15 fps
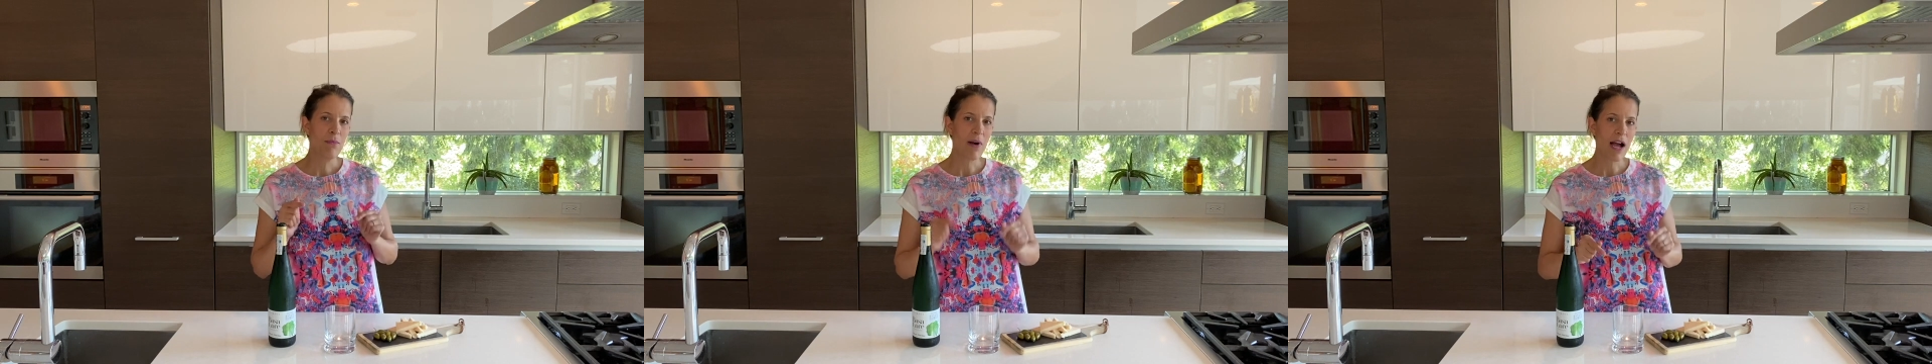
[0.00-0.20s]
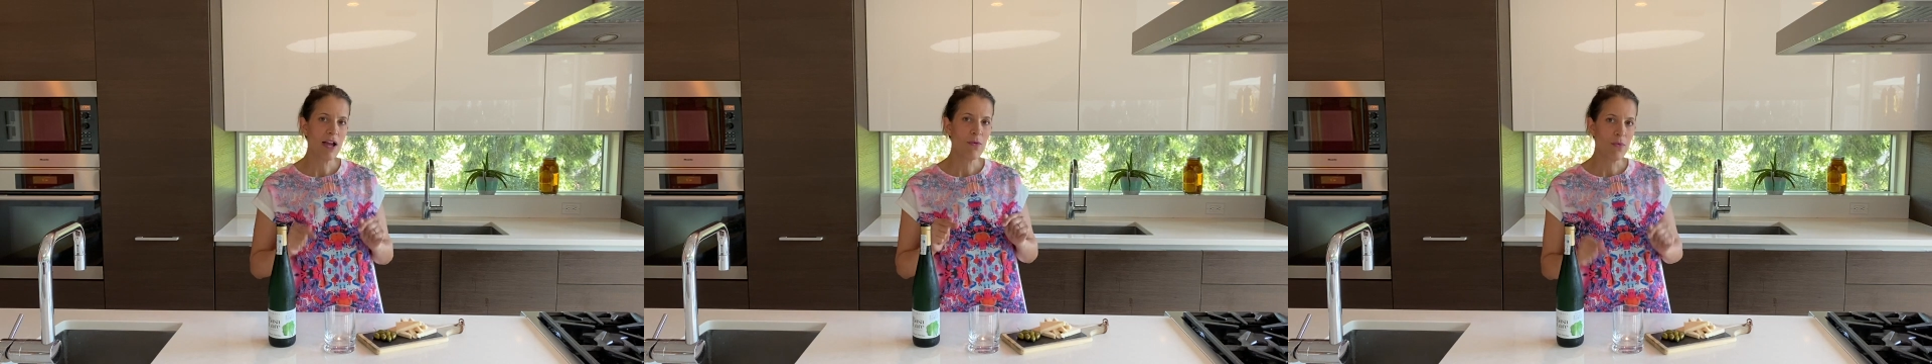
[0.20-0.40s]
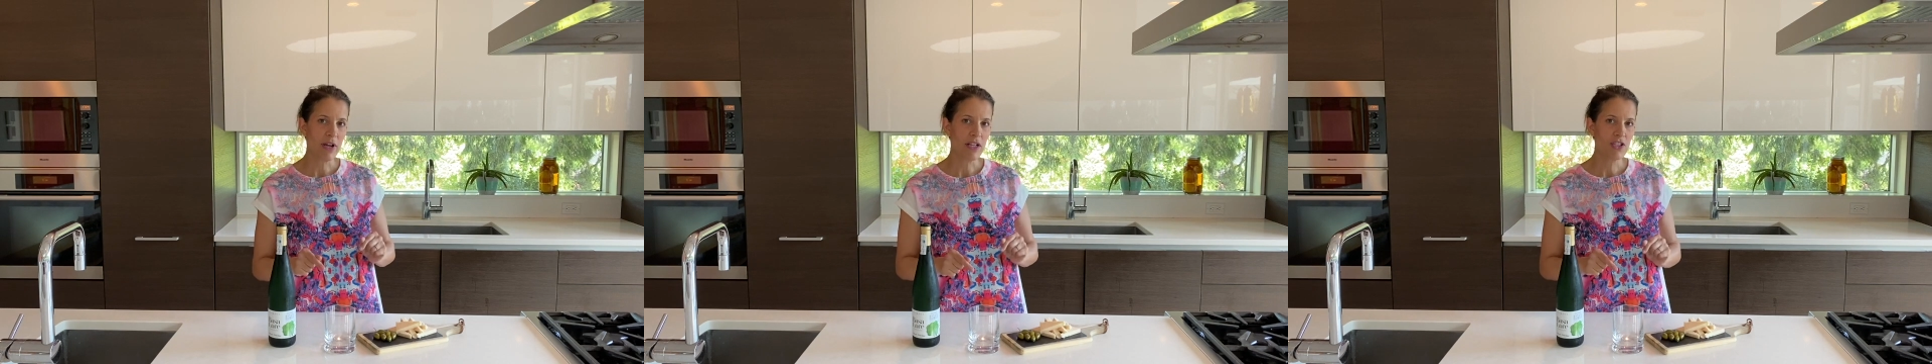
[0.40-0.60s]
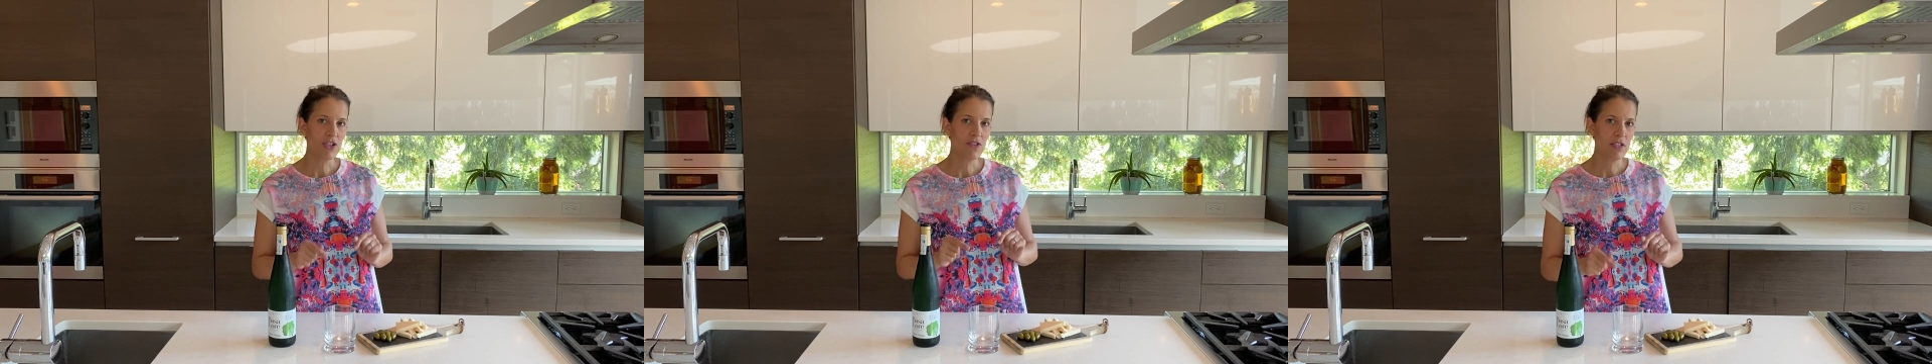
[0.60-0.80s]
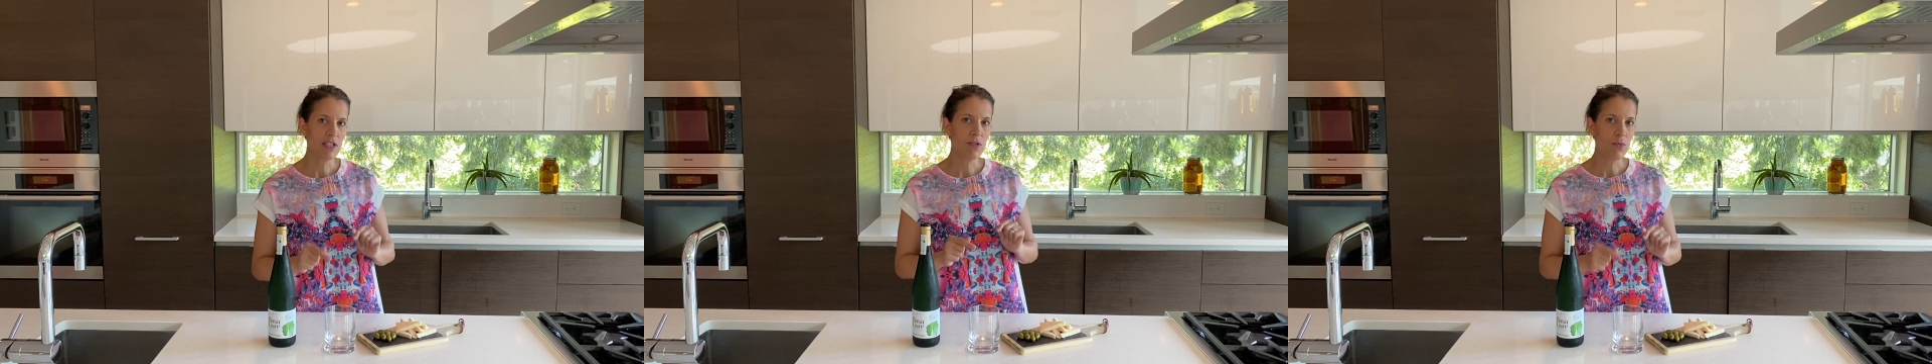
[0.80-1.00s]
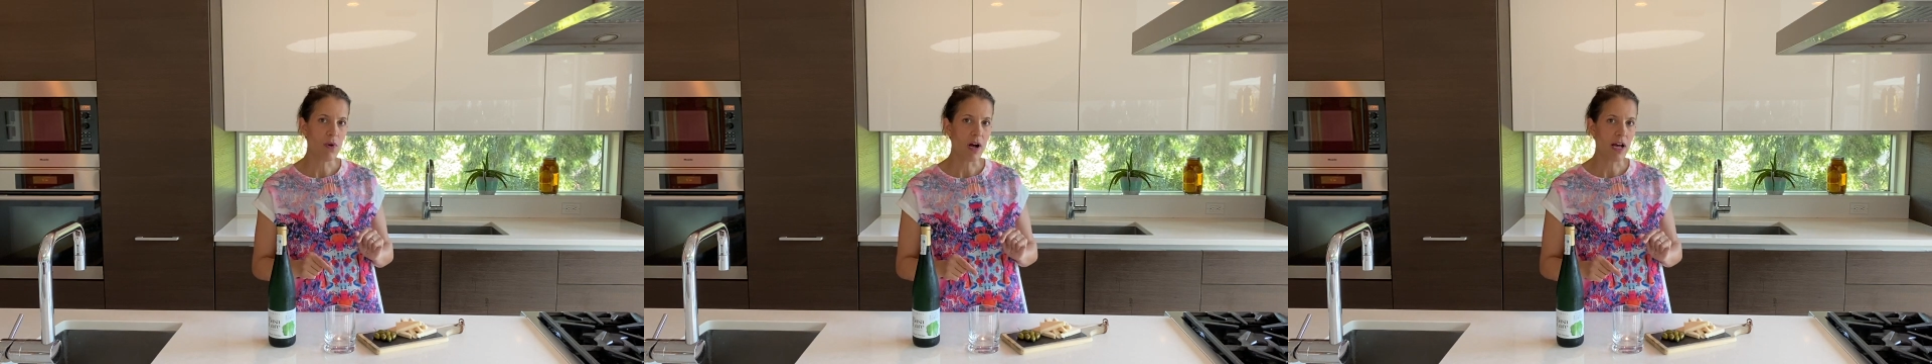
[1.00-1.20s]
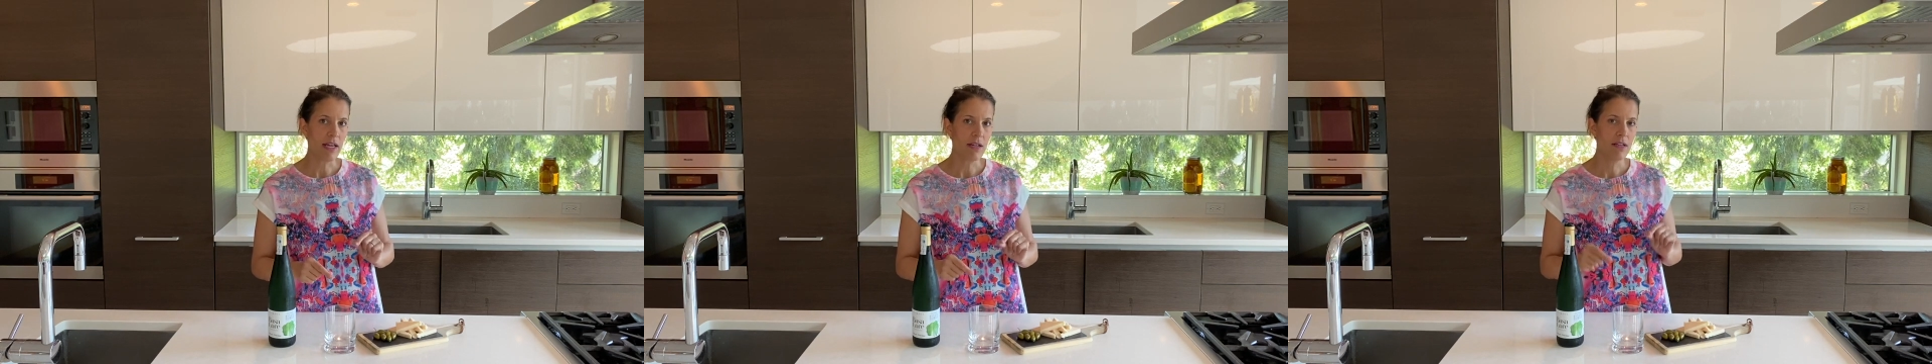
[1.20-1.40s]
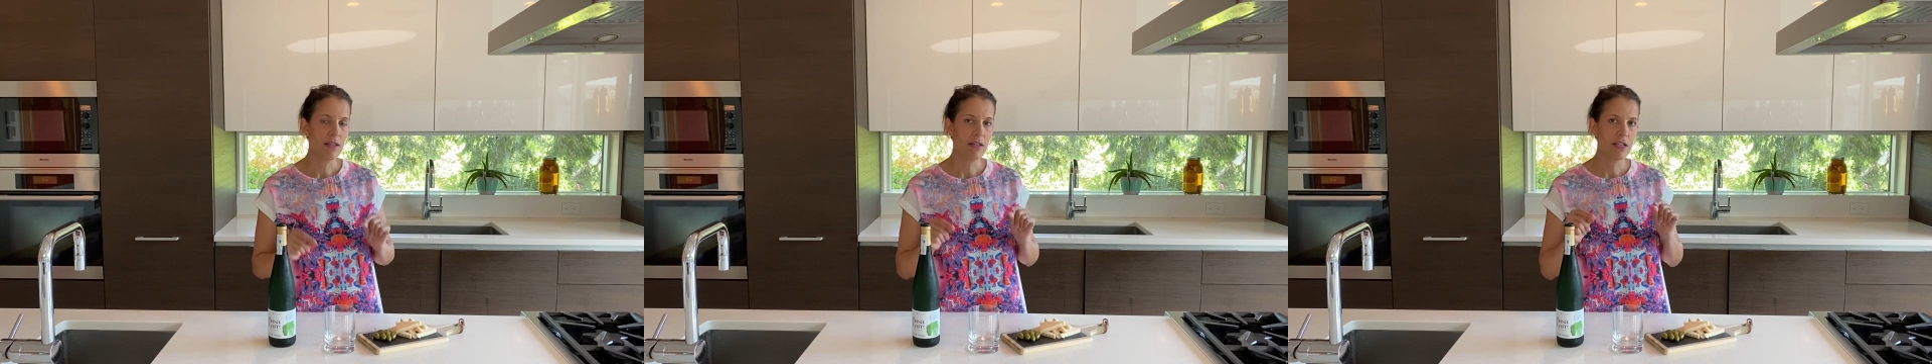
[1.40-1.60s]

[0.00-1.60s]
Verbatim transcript: by which this wine